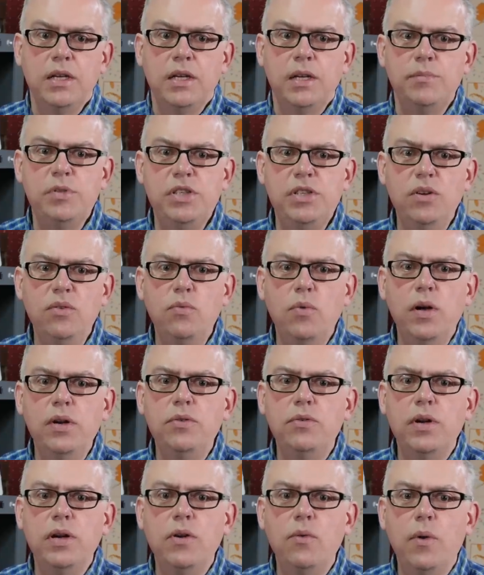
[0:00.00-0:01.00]
I'm still
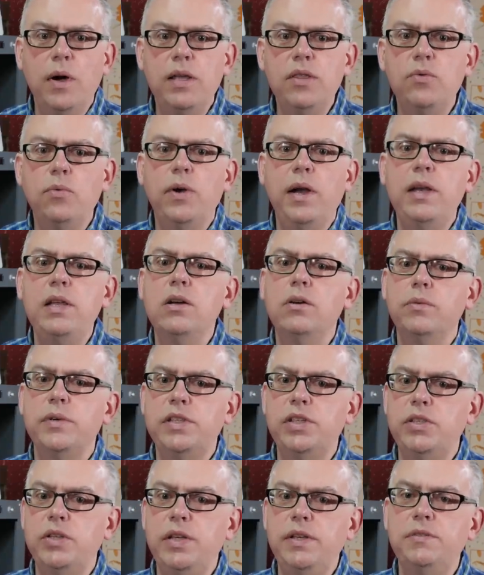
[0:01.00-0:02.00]
wondering why the radio
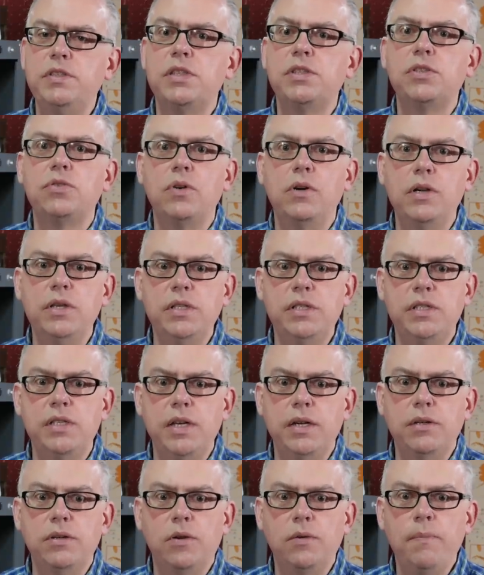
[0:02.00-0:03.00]
receives a strong
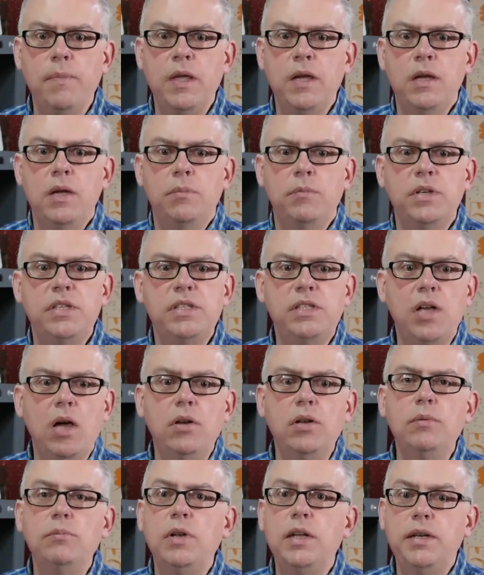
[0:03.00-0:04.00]
signal but
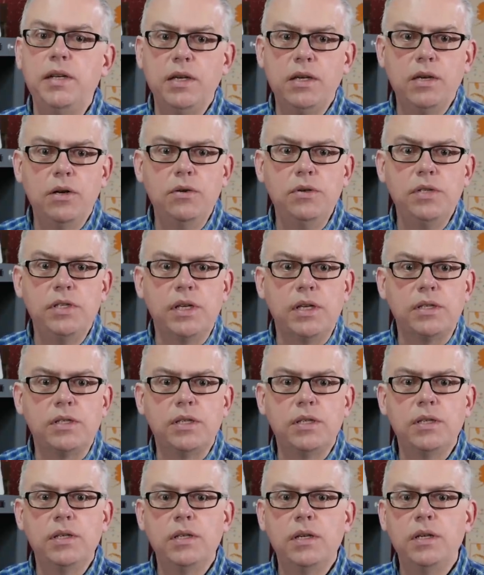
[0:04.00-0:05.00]
seldomly decodes
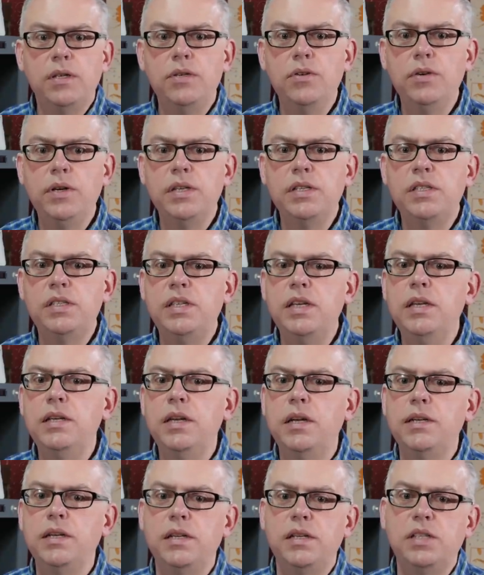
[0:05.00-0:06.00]
it. You can see
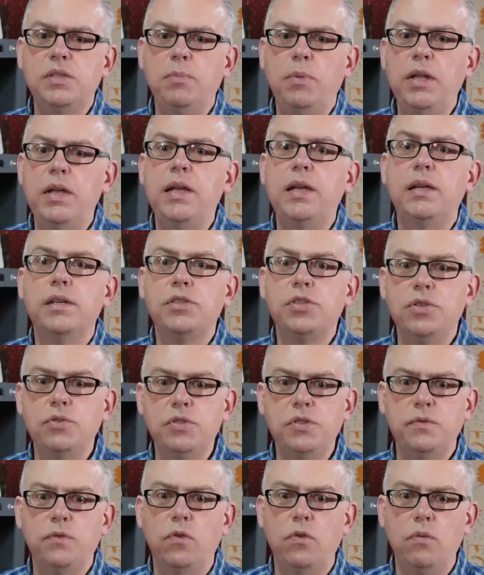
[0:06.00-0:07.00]
it on the display, it
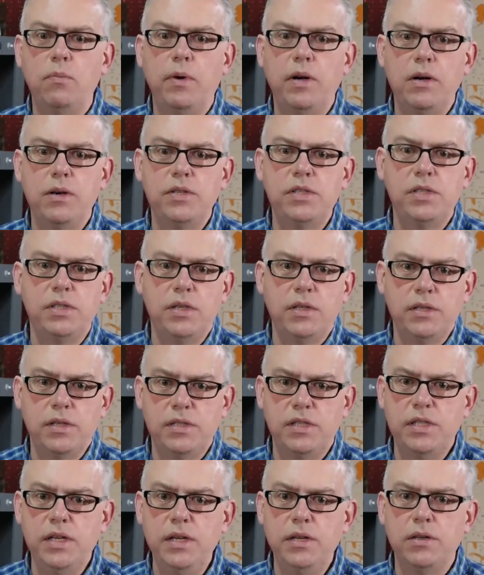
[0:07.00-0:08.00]
shows full bar
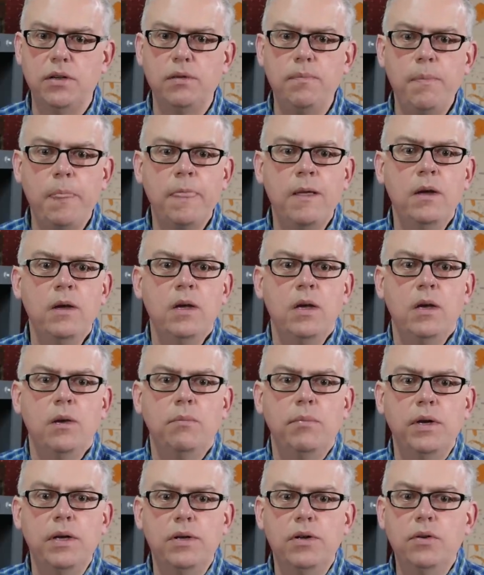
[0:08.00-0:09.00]
signal,
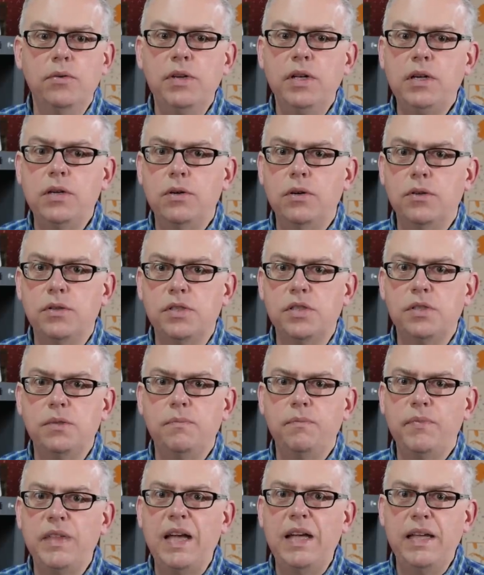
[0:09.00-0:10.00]
but no
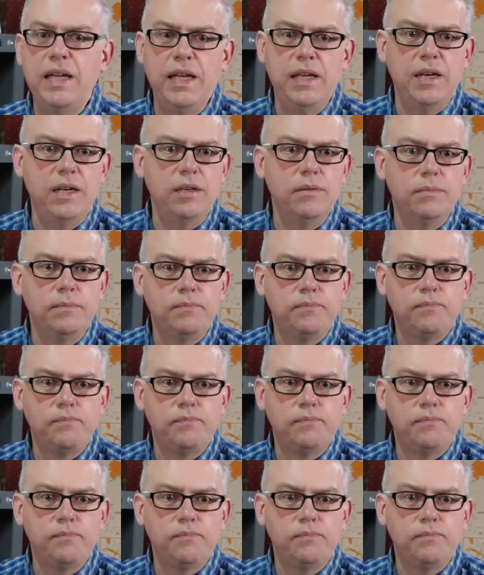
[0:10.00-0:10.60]
decodes. I hate it.